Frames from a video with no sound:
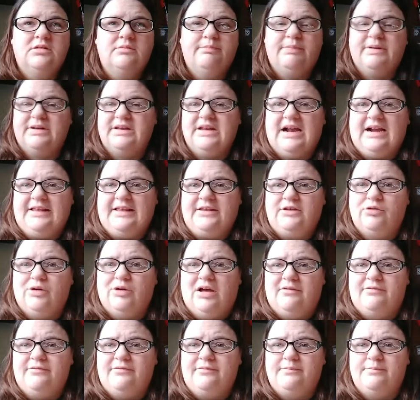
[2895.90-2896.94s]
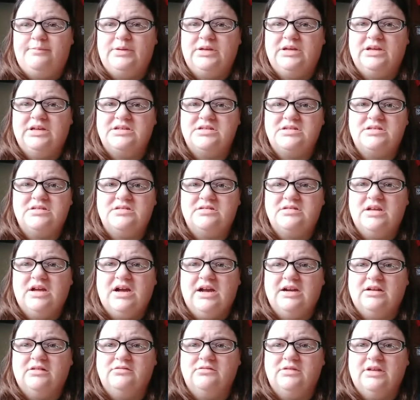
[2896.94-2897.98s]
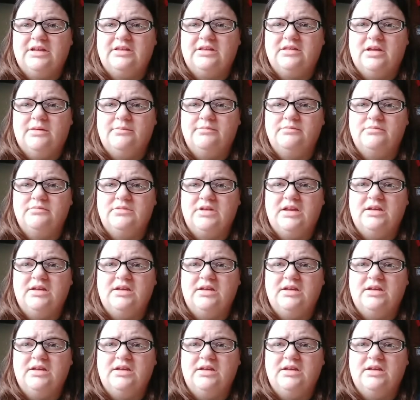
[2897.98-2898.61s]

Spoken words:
But not at UF because I don't like them.